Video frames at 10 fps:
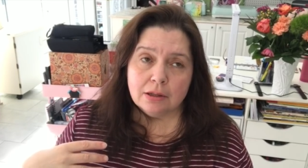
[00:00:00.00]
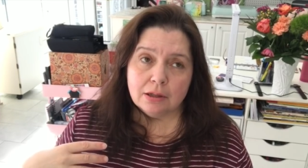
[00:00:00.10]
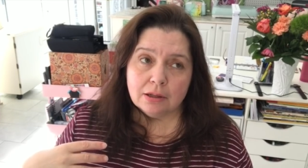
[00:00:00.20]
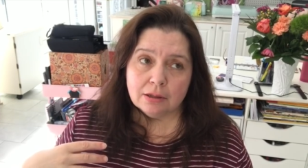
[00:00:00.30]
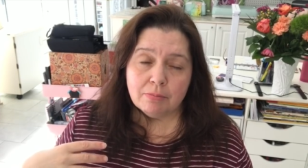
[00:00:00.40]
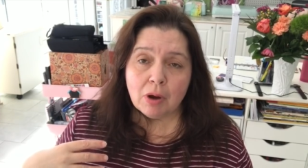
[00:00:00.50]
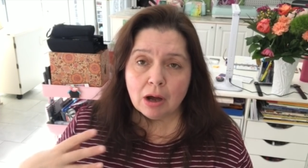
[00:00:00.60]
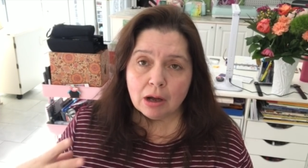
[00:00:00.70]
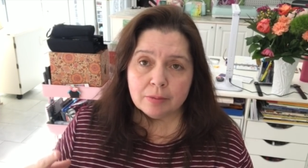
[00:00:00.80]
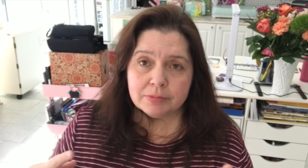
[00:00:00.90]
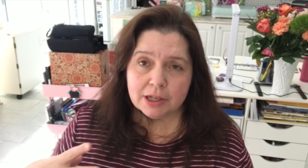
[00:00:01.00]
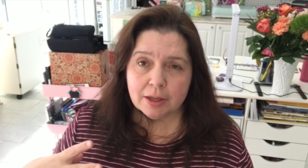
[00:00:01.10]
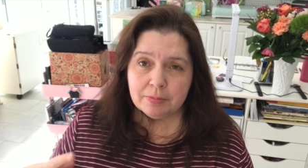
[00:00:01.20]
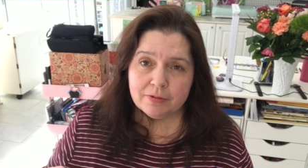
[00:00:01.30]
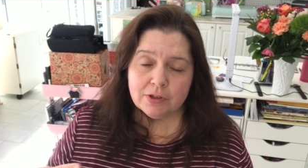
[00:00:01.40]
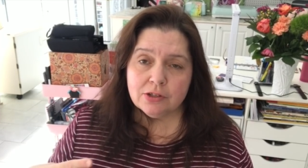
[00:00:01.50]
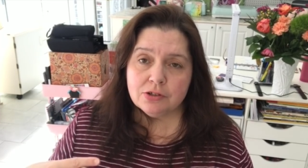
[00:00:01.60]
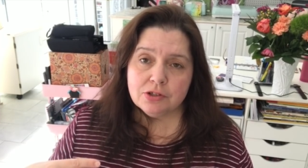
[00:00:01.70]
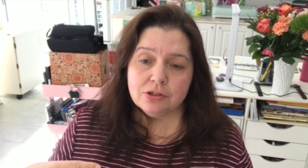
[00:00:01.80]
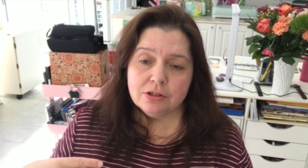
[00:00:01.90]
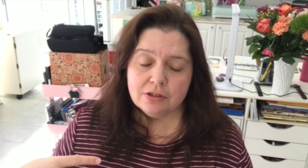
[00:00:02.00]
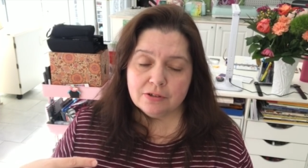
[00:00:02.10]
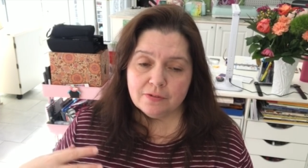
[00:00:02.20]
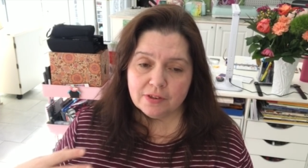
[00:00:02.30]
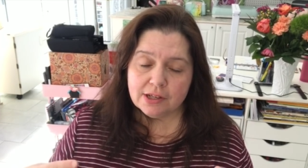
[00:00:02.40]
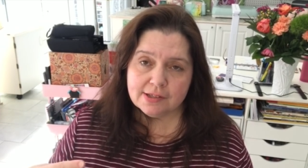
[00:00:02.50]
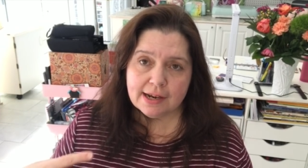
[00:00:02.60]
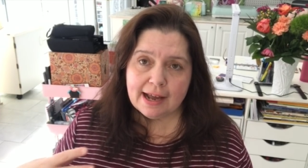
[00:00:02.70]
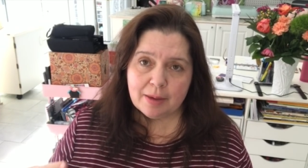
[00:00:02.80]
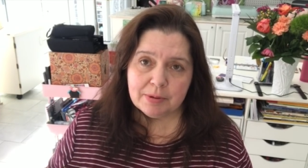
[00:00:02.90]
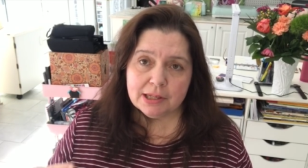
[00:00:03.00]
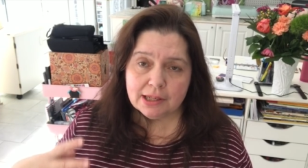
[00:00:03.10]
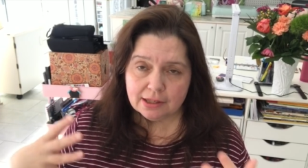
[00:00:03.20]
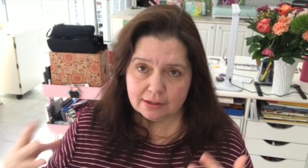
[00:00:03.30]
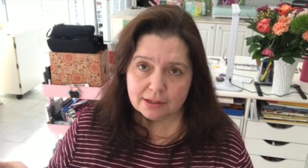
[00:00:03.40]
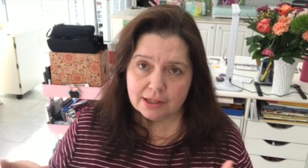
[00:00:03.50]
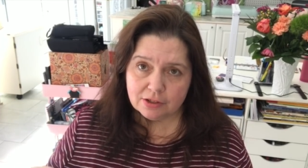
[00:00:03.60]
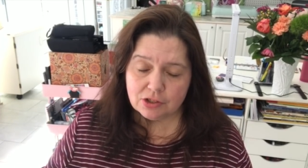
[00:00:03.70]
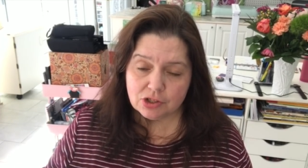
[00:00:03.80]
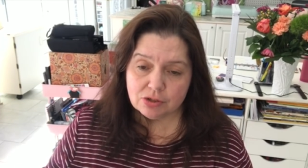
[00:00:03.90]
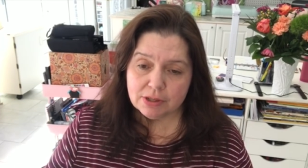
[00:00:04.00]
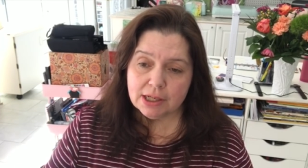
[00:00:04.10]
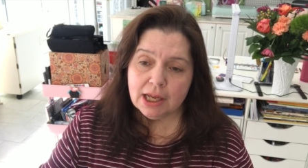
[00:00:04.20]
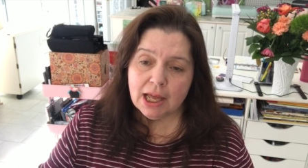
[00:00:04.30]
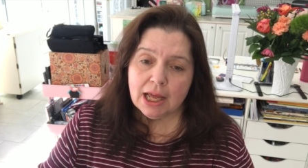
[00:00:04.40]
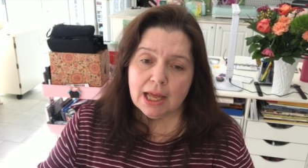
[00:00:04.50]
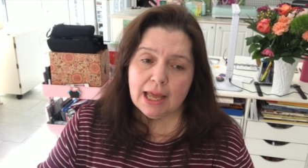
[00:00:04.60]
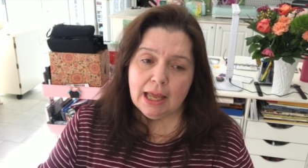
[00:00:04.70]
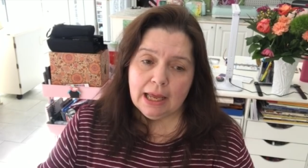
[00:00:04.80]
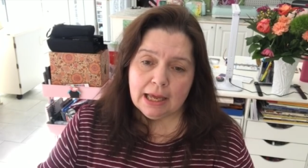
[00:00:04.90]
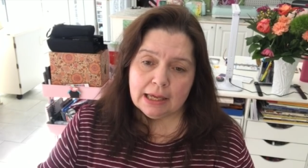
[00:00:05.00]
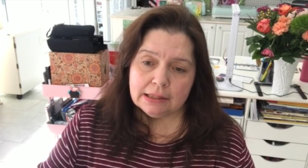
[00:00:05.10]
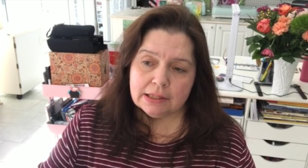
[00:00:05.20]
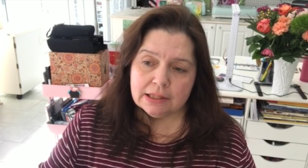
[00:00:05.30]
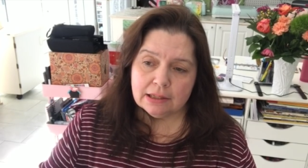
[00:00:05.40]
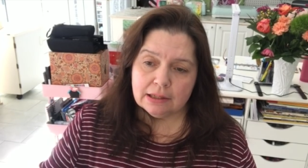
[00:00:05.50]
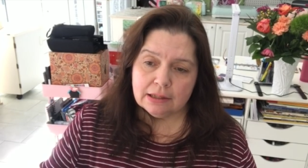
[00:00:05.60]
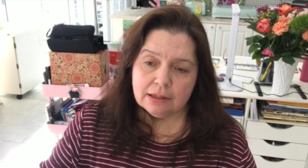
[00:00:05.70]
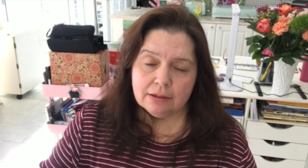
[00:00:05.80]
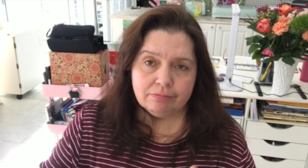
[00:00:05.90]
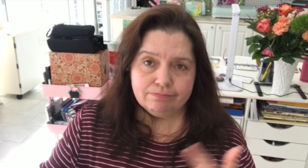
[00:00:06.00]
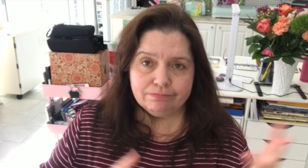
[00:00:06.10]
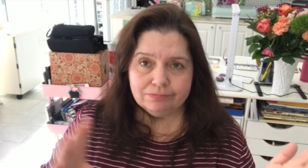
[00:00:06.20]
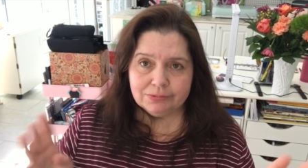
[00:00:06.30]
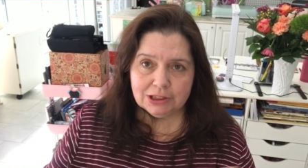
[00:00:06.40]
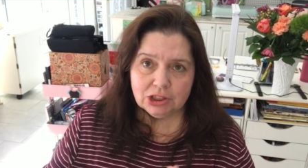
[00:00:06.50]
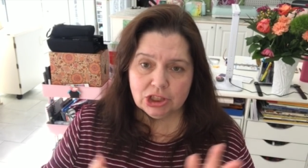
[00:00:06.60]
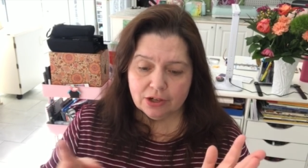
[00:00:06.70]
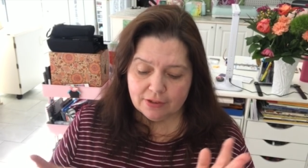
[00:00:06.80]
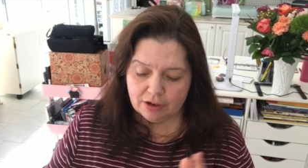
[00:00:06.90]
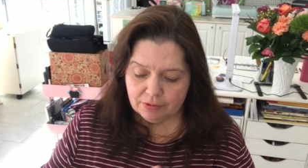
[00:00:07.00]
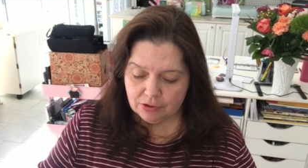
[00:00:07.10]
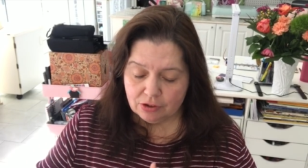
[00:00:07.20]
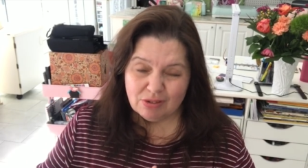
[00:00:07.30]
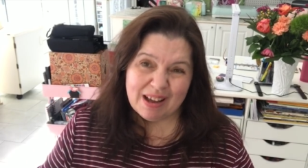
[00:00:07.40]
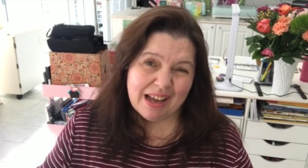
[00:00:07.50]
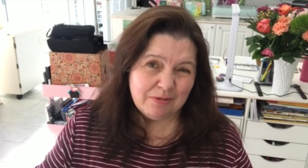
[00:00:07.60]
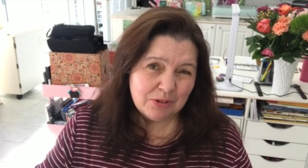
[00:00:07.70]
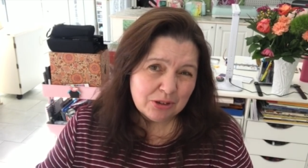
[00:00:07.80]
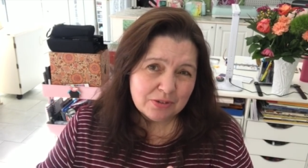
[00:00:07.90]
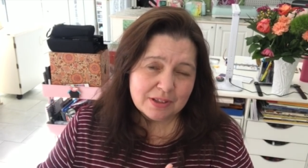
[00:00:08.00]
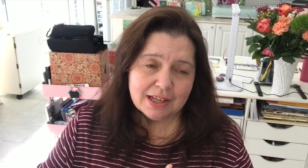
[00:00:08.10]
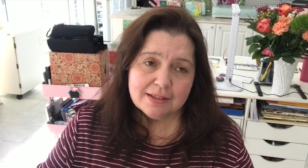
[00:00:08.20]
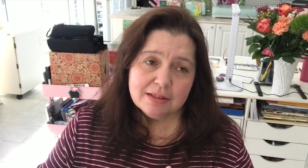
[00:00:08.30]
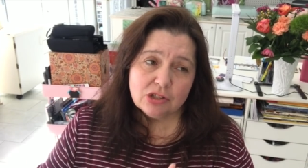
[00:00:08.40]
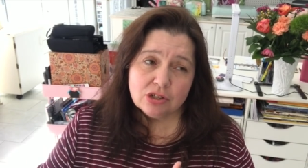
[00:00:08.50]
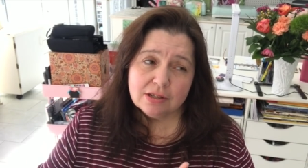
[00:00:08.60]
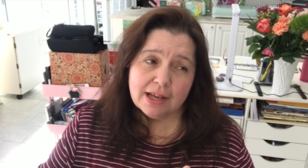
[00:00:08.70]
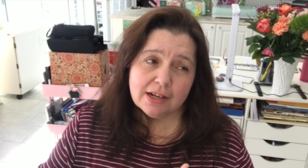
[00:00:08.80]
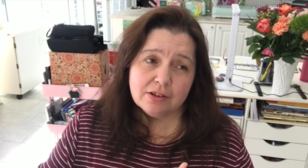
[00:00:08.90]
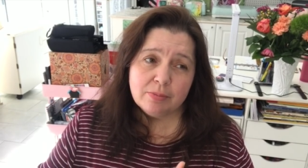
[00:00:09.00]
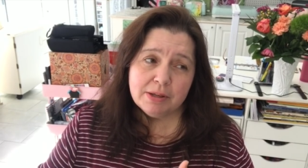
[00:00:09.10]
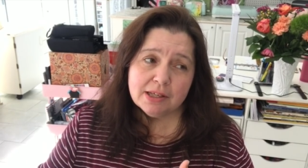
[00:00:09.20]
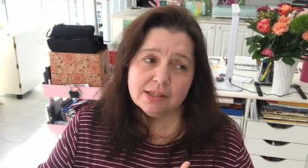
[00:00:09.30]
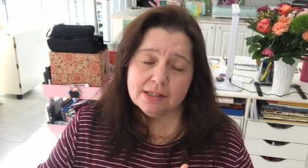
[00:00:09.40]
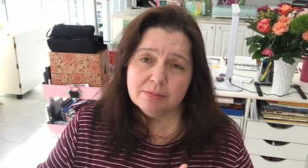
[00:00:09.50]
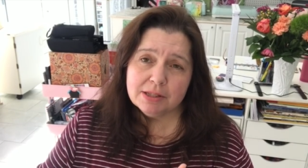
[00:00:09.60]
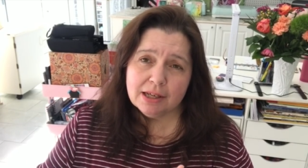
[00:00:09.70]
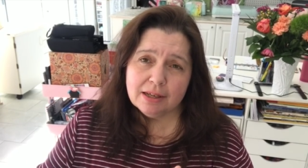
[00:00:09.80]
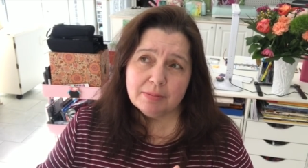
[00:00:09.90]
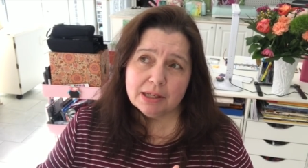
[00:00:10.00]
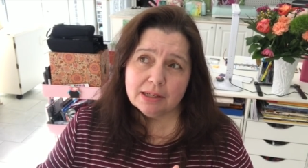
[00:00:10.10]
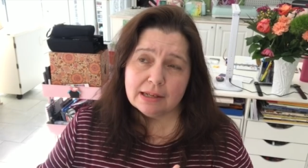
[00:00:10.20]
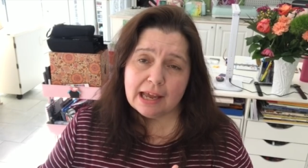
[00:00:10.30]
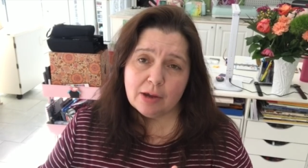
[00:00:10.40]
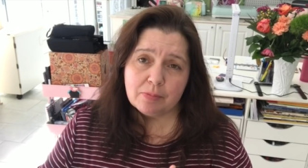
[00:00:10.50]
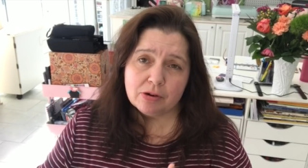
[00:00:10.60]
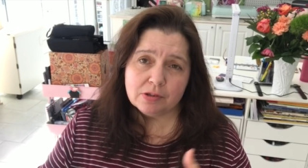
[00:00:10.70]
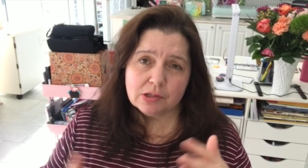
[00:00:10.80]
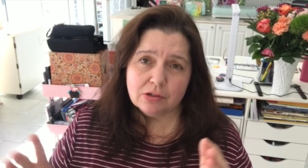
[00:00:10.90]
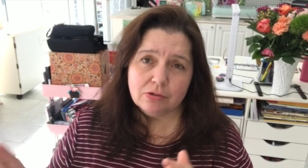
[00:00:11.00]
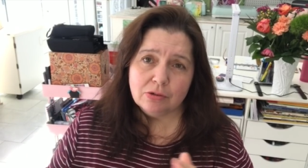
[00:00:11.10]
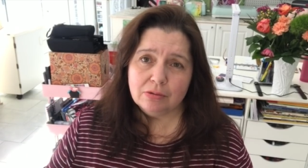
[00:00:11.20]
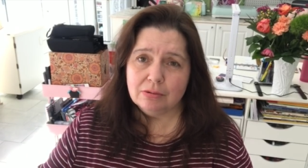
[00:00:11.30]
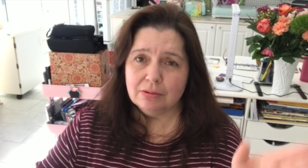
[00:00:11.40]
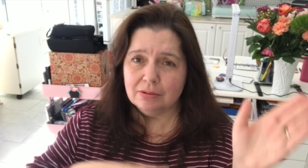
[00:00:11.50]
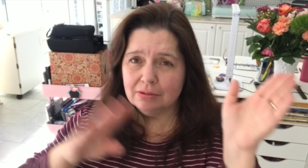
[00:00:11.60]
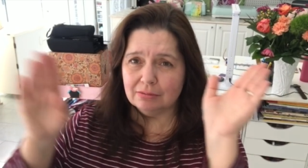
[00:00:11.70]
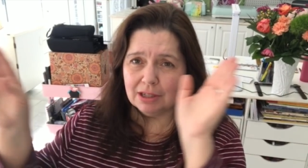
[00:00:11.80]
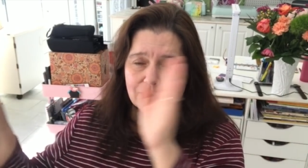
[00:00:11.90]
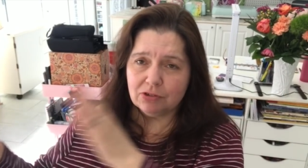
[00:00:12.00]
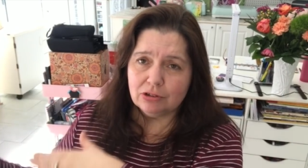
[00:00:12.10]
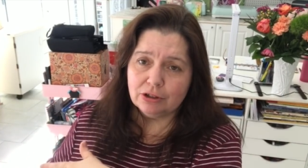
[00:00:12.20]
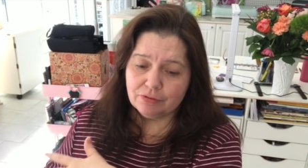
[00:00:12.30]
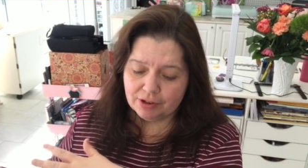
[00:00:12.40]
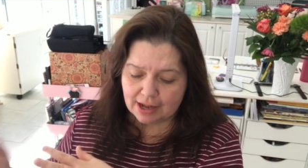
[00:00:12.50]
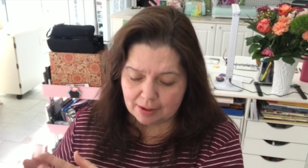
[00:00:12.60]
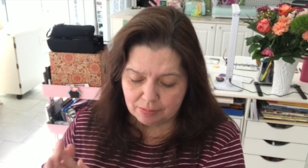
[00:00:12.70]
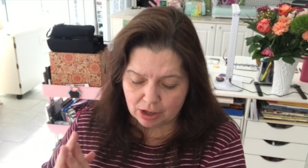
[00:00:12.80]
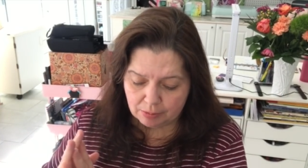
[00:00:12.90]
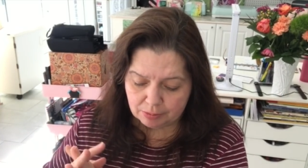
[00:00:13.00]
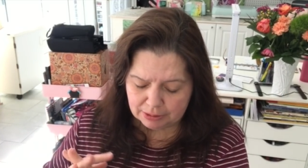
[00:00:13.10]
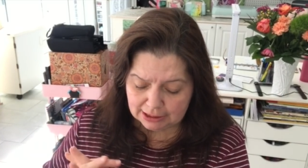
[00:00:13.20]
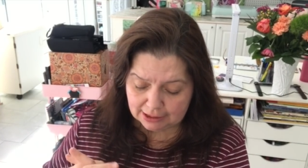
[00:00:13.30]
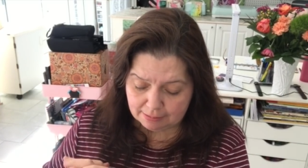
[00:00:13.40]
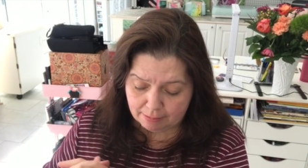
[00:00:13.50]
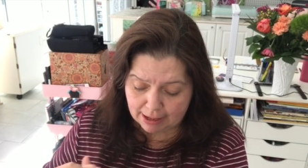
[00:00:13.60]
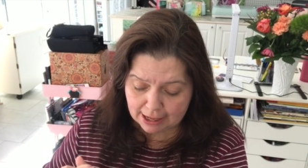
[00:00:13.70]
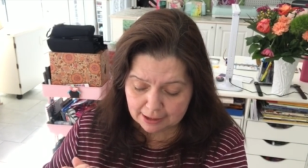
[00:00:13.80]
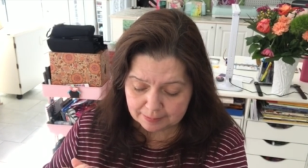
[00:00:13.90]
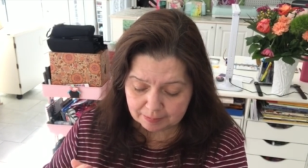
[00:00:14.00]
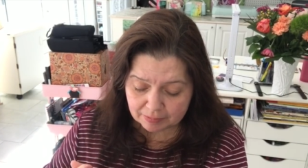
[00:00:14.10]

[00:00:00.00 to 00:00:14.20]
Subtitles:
mom type of things that happen in the industry. And can share that with you after that. That'll be sometime in April, so you'll have to look for that probably in May.